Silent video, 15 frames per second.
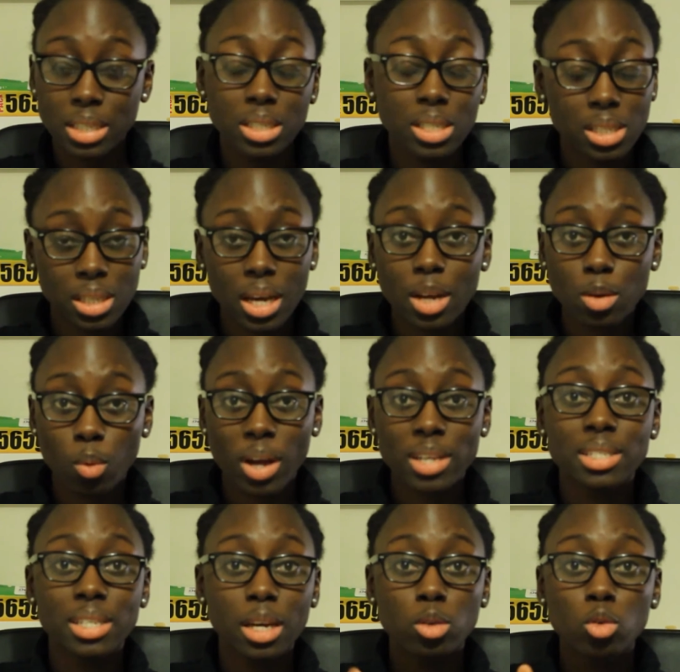decide
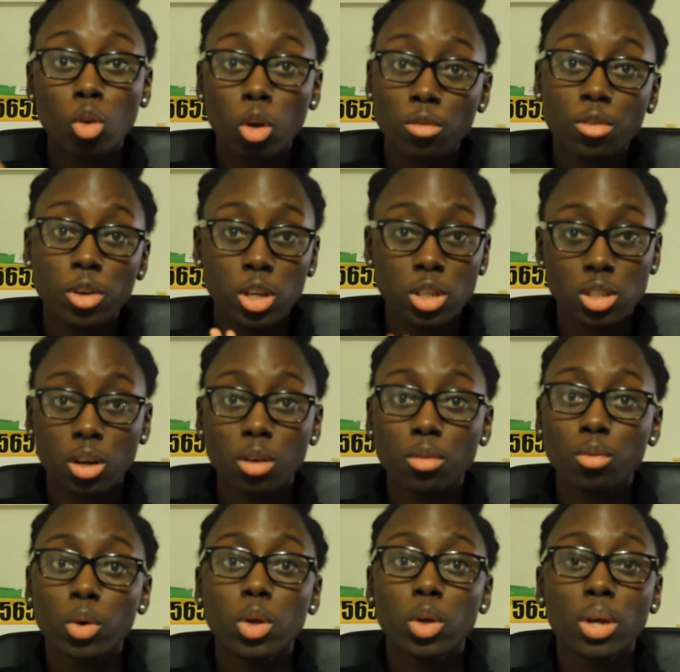wisely, and know for yourself
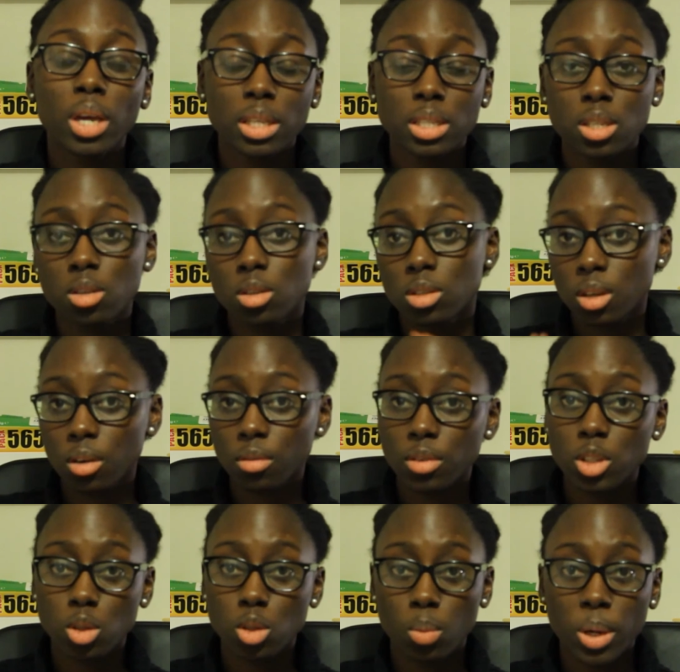what you're getting yourself
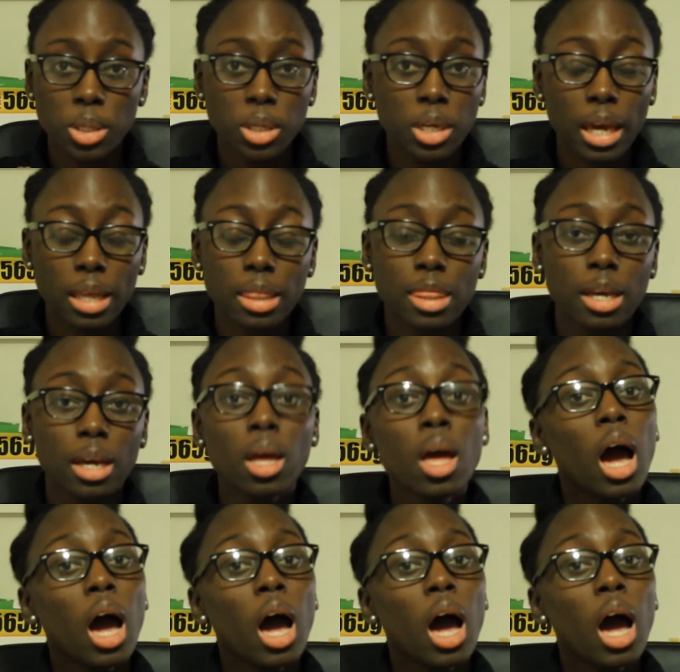into when you get there.